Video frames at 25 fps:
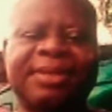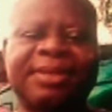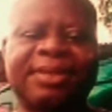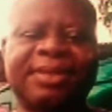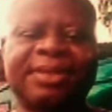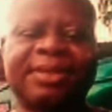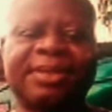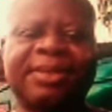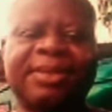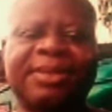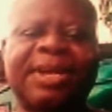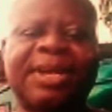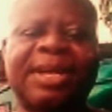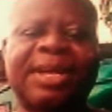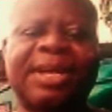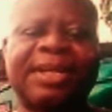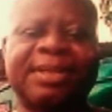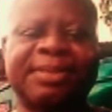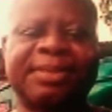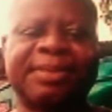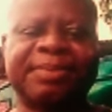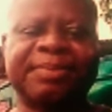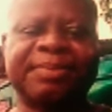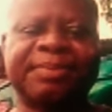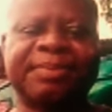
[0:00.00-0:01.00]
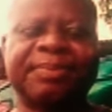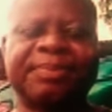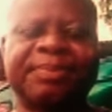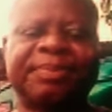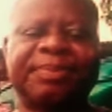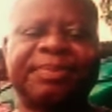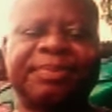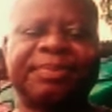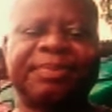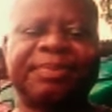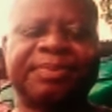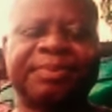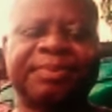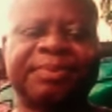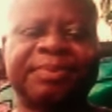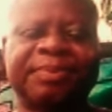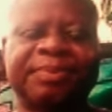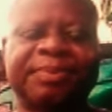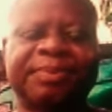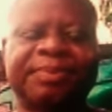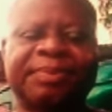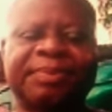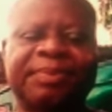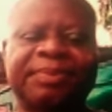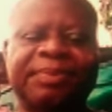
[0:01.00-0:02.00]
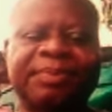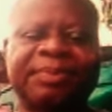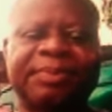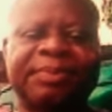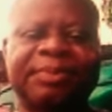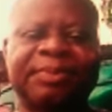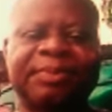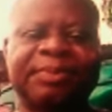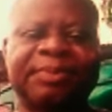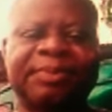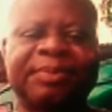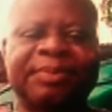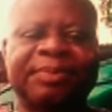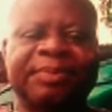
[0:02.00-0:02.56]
thank you. It's good to see you. And